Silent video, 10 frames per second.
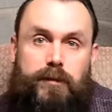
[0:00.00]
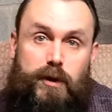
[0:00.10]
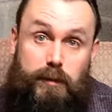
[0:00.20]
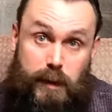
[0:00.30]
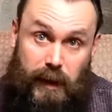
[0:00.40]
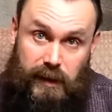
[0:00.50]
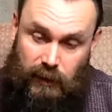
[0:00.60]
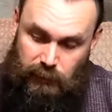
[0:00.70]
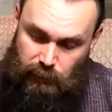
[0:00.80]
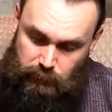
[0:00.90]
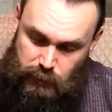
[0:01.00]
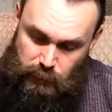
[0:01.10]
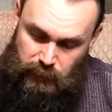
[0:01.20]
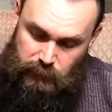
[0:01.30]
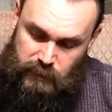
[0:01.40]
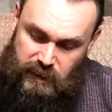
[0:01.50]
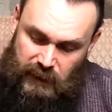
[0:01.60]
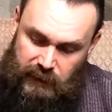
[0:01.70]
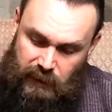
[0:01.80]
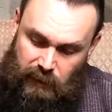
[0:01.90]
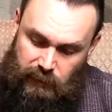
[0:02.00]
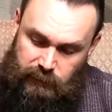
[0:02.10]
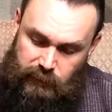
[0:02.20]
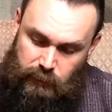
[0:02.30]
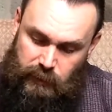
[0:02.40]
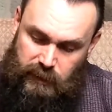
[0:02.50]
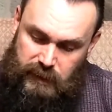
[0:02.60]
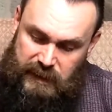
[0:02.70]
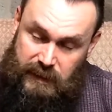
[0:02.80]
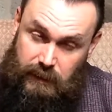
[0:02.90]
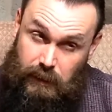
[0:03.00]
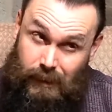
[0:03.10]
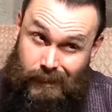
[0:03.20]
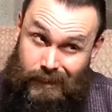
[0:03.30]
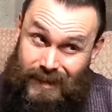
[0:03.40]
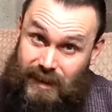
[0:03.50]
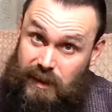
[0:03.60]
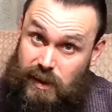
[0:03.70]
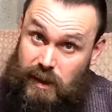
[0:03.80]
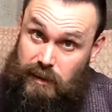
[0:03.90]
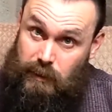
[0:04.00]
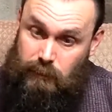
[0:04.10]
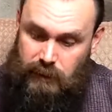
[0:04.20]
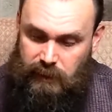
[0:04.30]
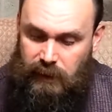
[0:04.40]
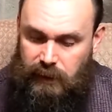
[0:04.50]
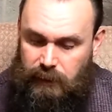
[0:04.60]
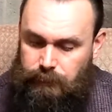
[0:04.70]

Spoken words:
some tobacco from someone that was selling it off that was 6 years old, I think.